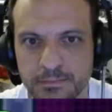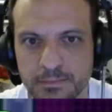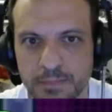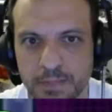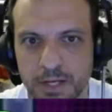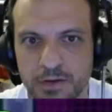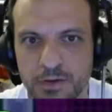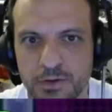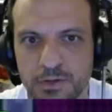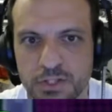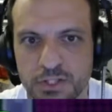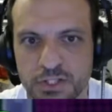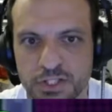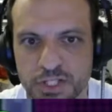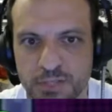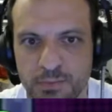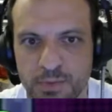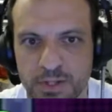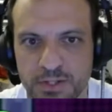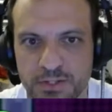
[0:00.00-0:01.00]
Oh, you can
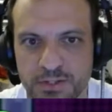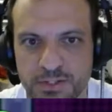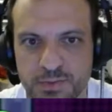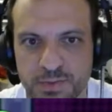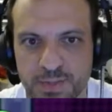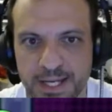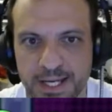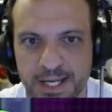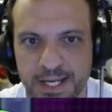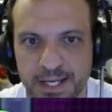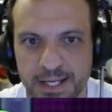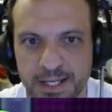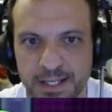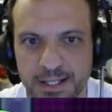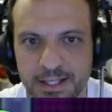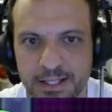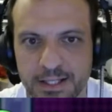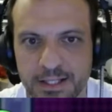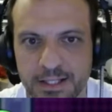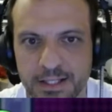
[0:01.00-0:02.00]
jump while you're swinging.
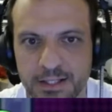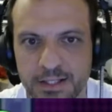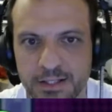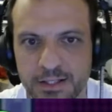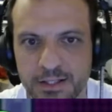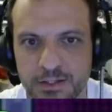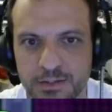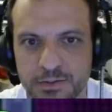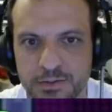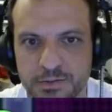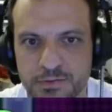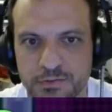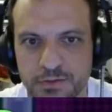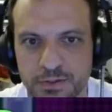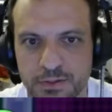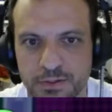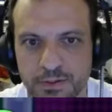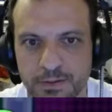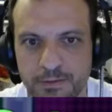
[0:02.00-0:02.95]
Useful.